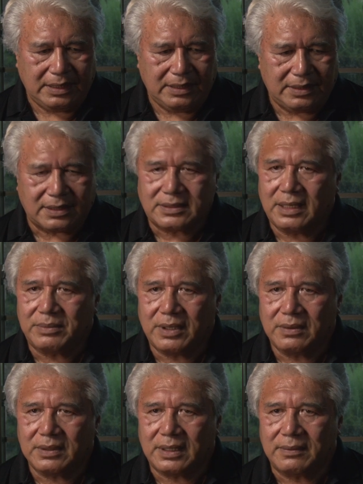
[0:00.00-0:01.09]
in the same
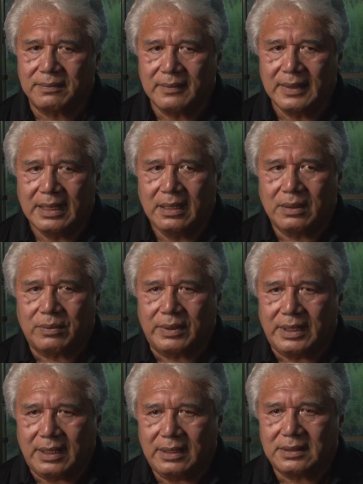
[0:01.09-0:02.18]
token, we
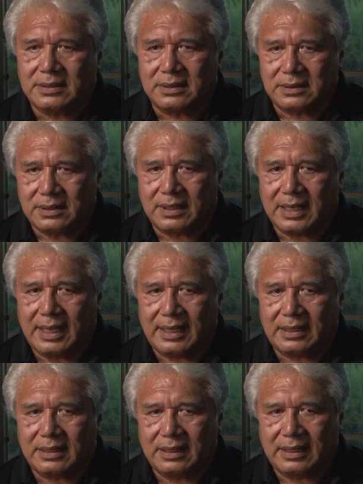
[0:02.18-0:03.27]
need to look
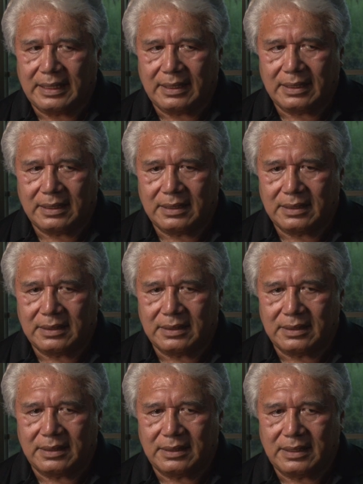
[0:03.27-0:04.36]
at
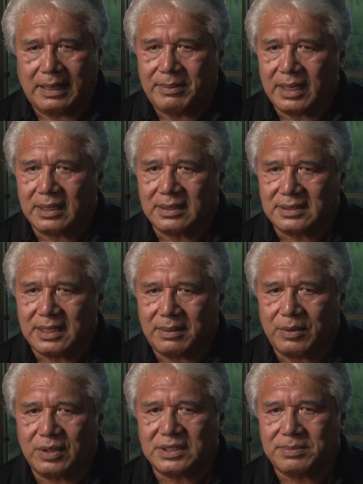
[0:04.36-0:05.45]
American
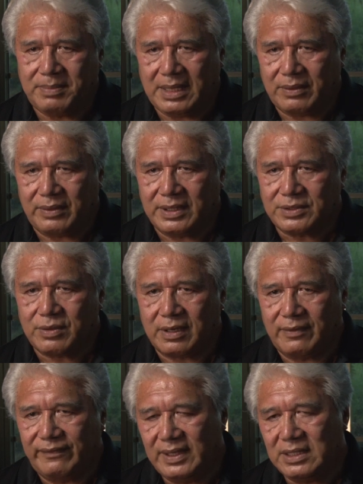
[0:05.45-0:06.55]
Samoa's boundaries or
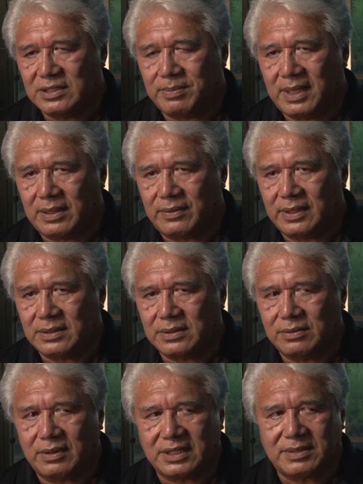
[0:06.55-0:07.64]
our village boundaries
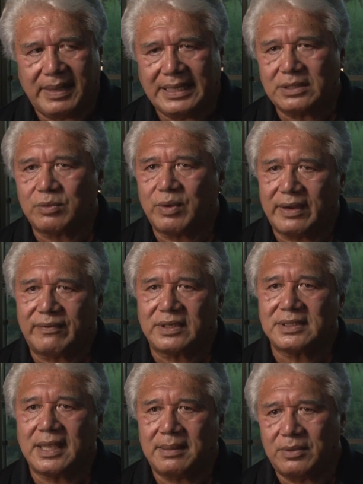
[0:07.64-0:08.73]
to expand to wherever
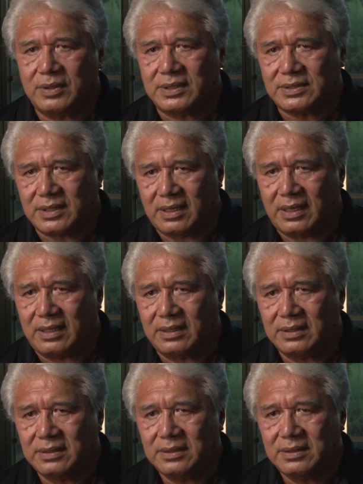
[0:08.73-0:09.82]
Samoans are,